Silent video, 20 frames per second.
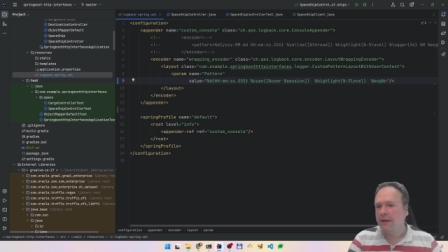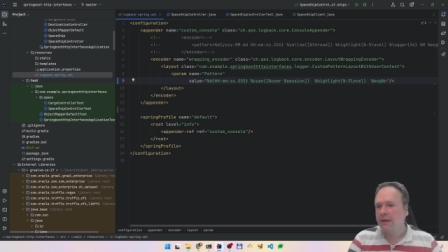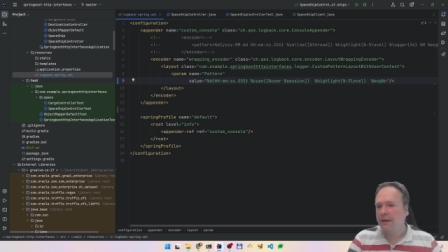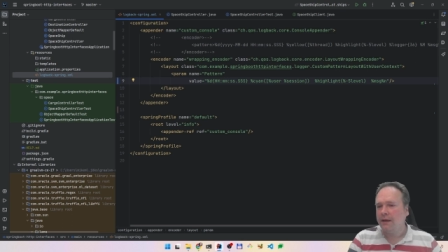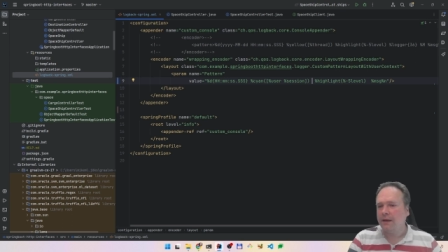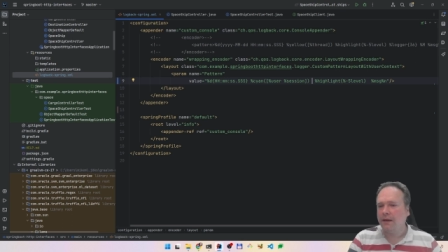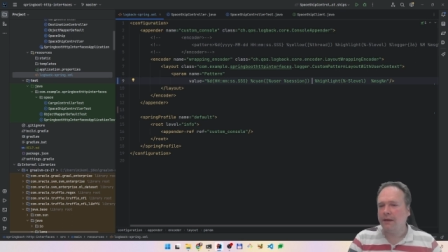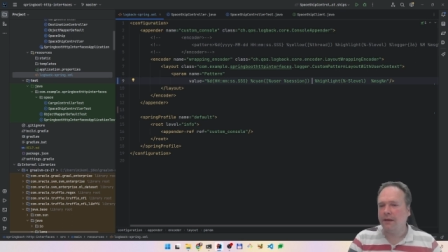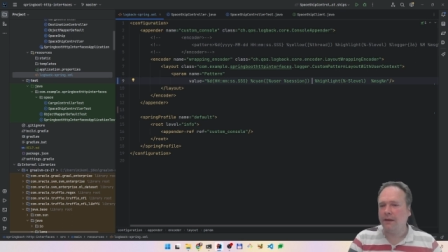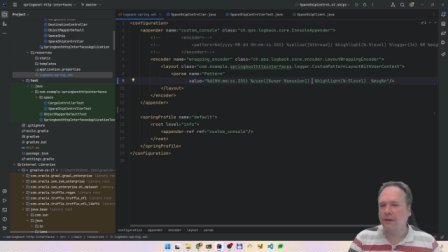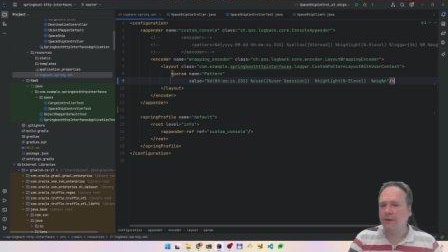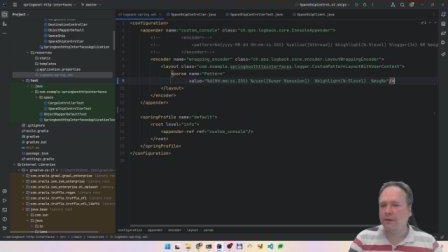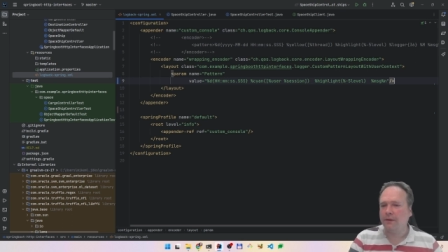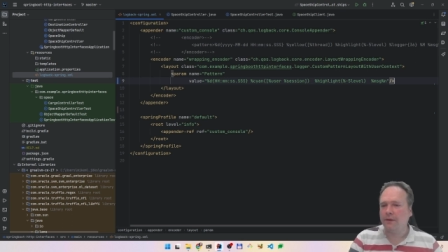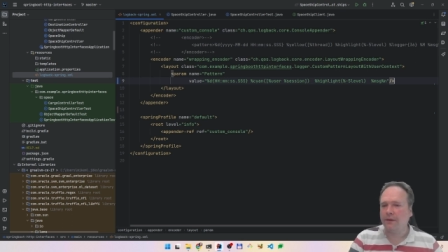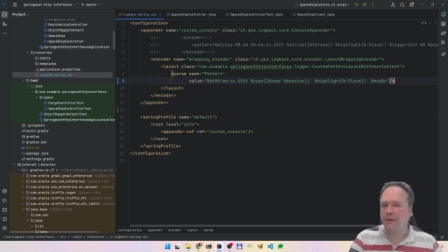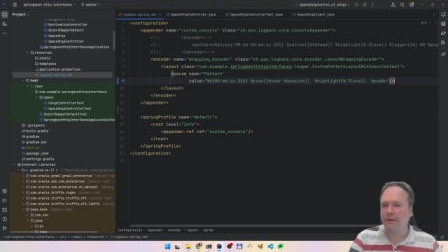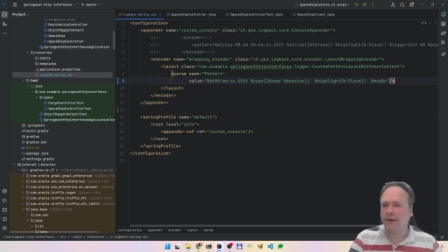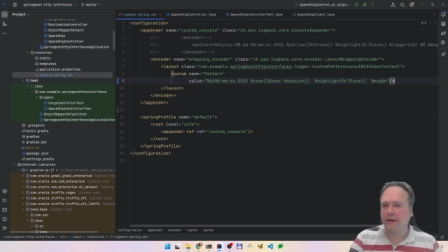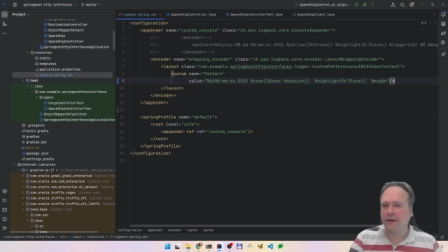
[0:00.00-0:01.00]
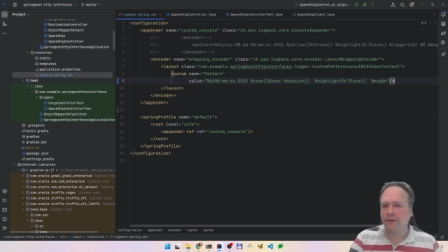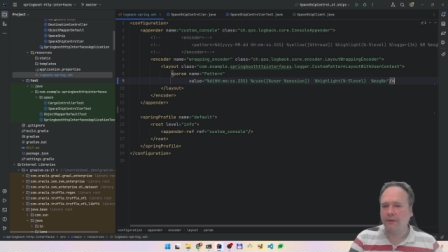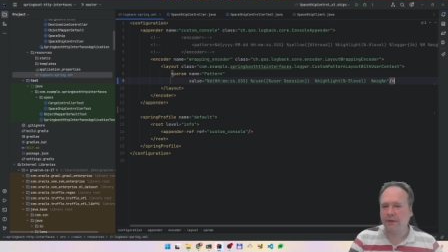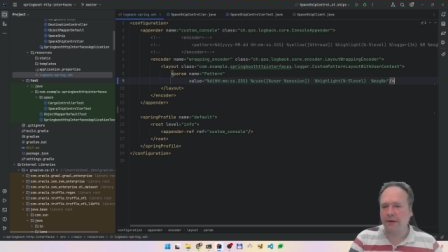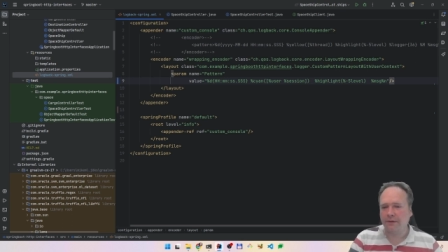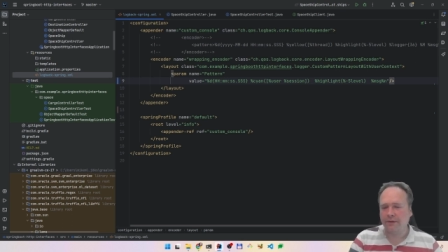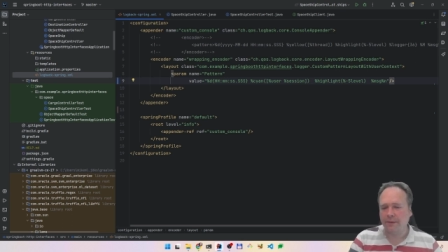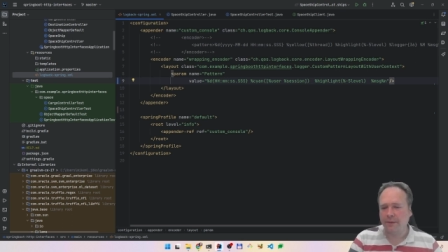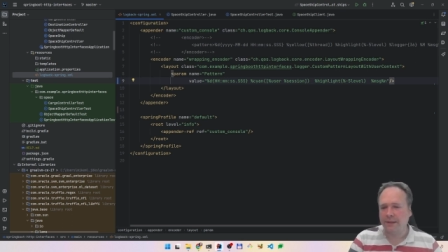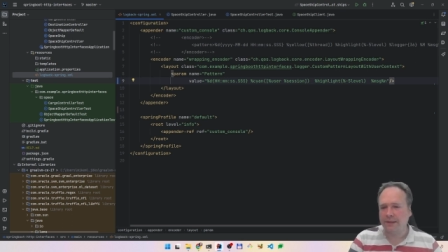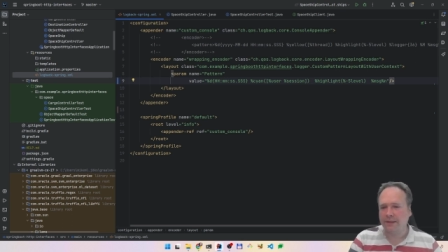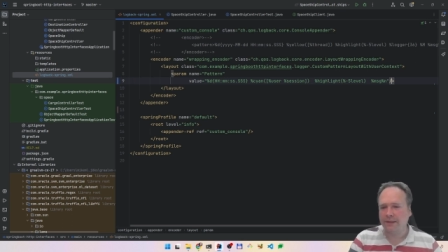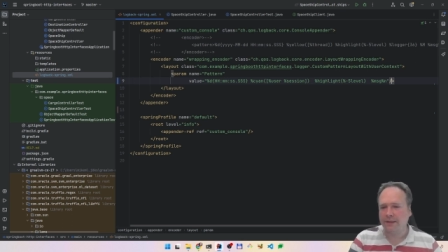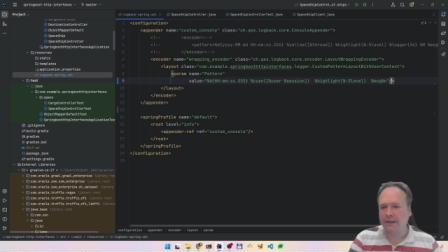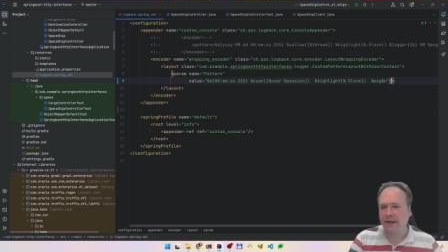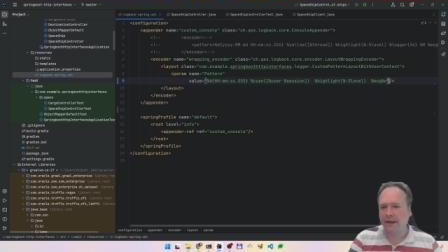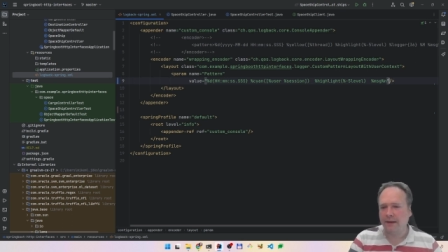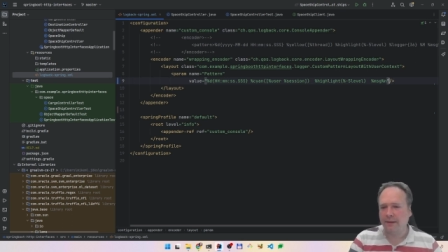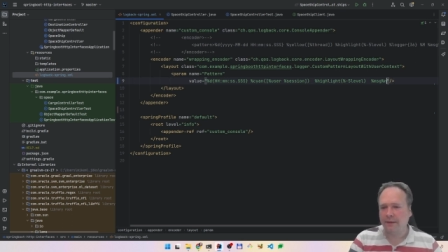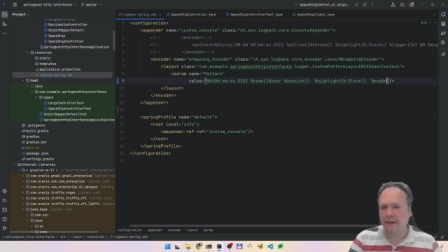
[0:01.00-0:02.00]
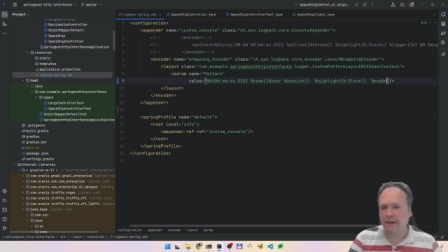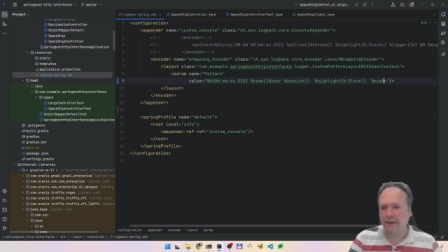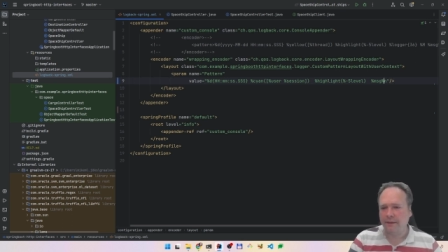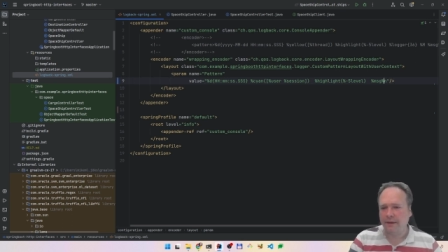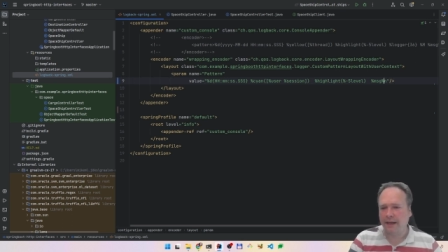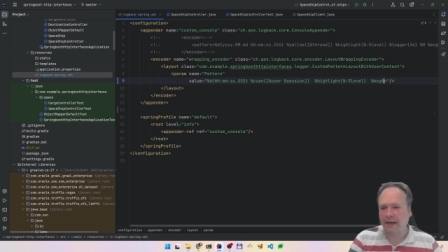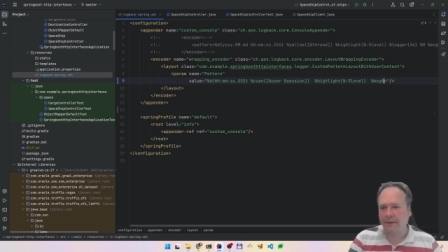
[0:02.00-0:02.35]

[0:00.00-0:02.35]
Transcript: and then you could then you would have the message there yeah,